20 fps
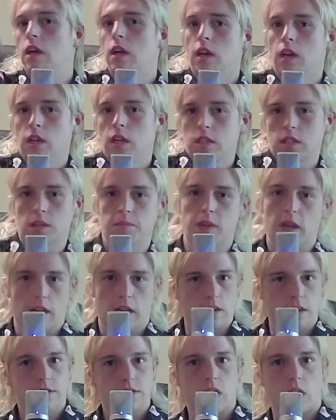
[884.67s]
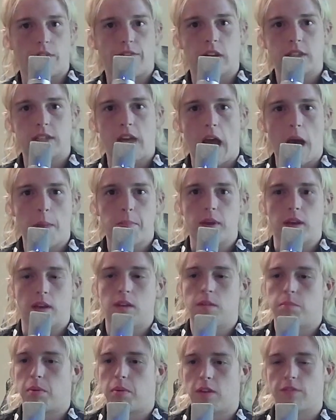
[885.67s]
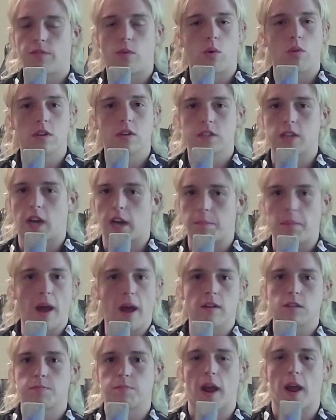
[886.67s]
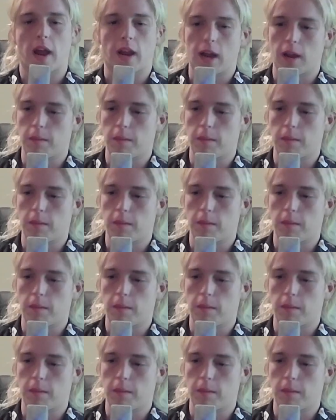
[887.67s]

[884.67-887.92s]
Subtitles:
Some negative stuff has happened, but of course I bounce back.